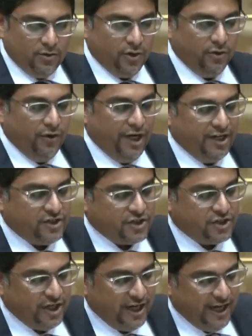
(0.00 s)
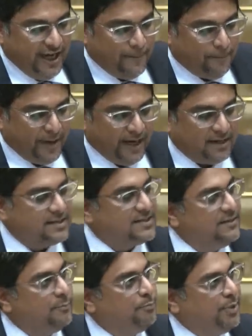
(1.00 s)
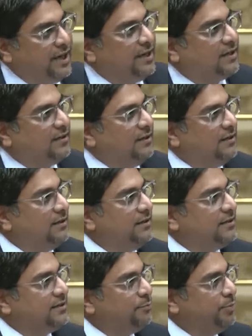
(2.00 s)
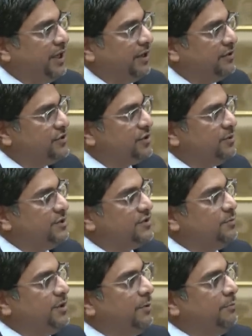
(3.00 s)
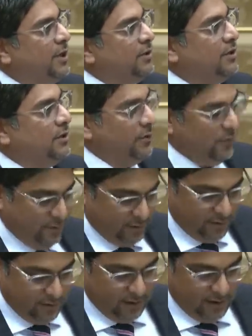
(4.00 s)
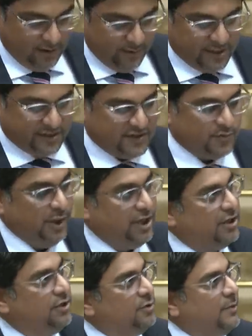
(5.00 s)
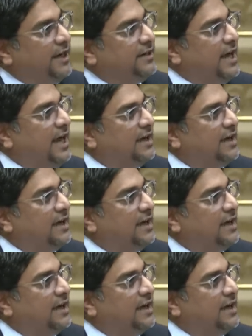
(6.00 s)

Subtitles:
To reach the apex and pinnacle, it appears you must be a bungalow. Mr. Speaker, you might